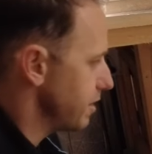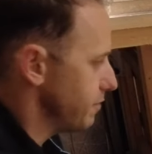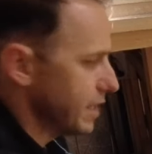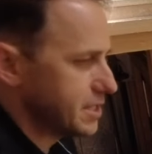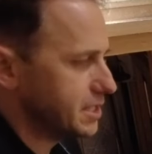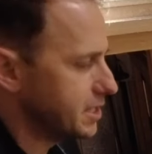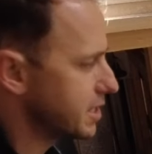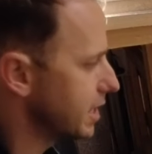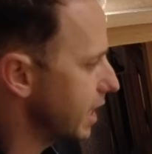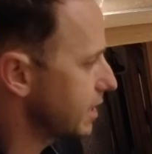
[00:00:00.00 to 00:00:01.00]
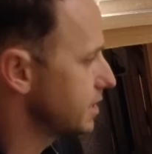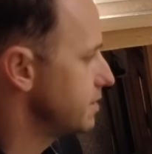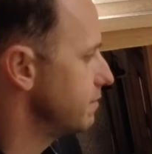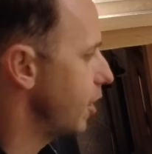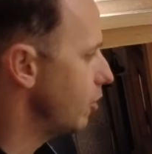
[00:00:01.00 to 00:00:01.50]
If there's a disconnect that's
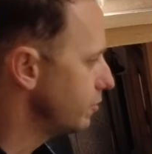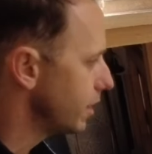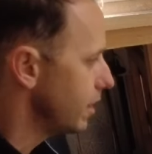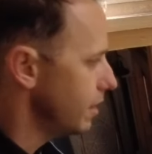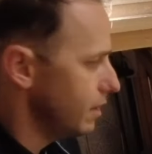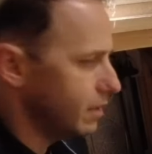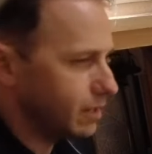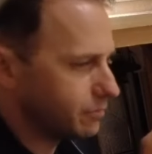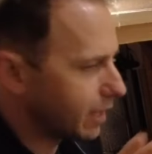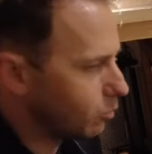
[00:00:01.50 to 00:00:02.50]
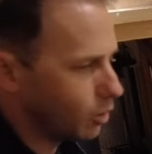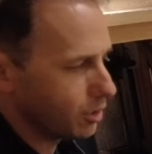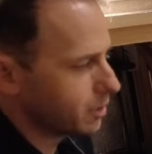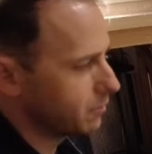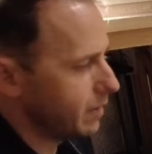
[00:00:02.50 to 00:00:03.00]
involved, if they
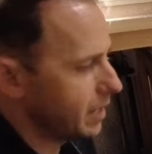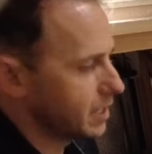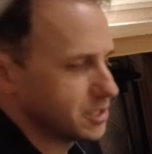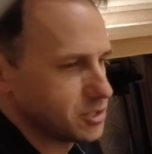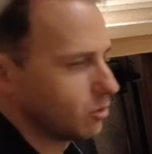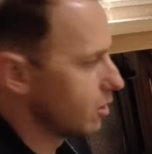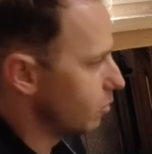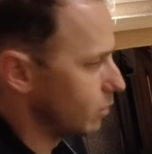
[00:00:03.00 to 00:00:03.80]
work on the van, they store it,